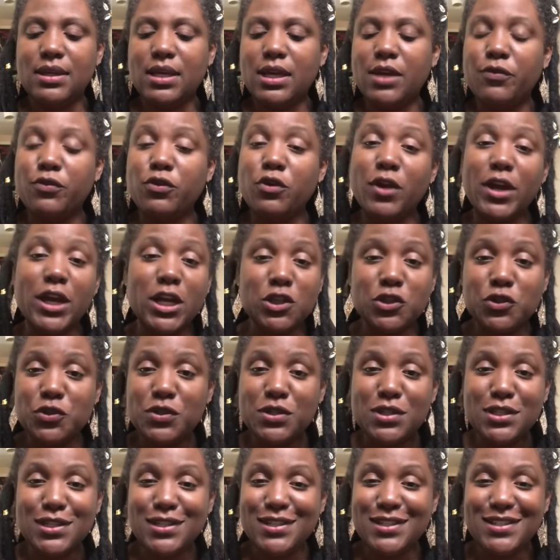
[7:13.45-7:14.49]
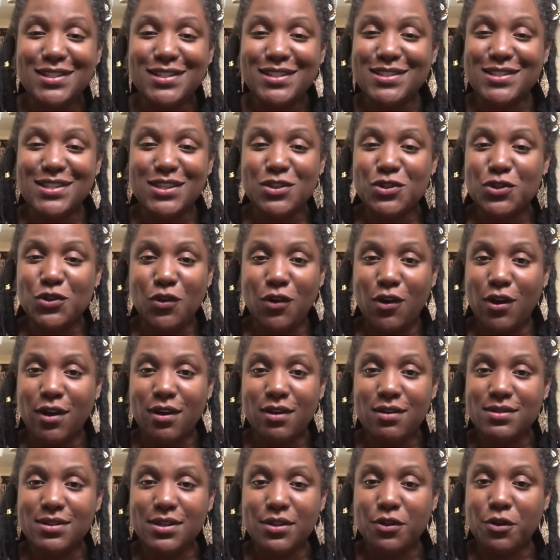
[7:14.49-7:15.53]
If you're interested in essential
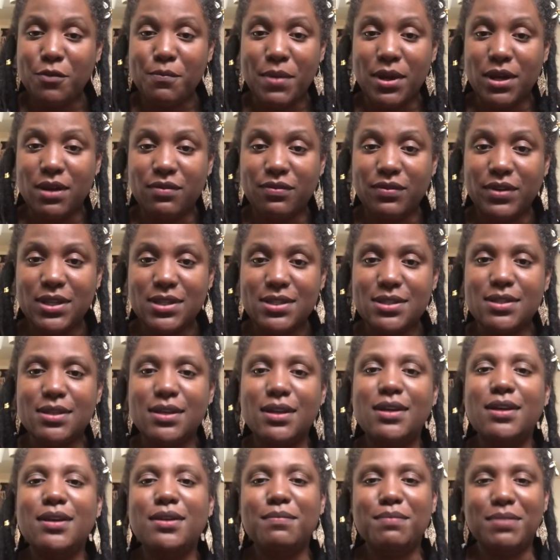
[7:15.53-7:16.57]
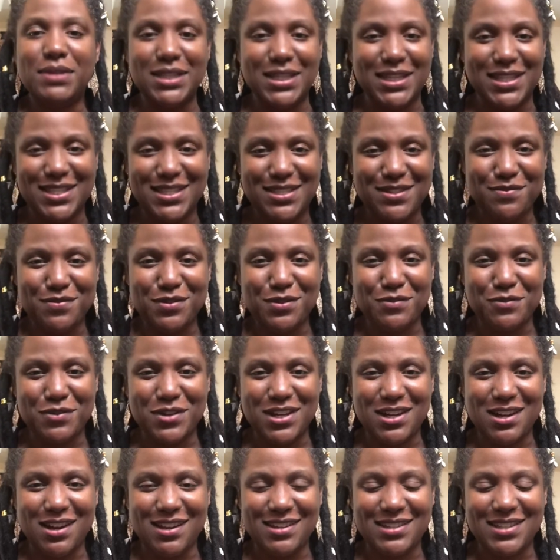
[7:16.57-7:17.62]
oils and their benefits, please feel free
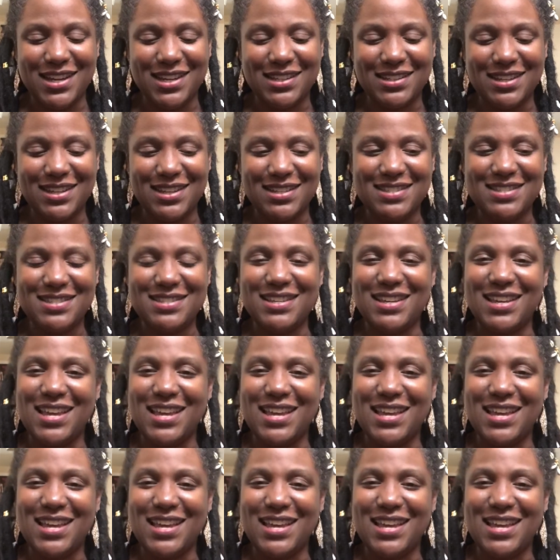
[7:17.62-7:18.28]
to contact us.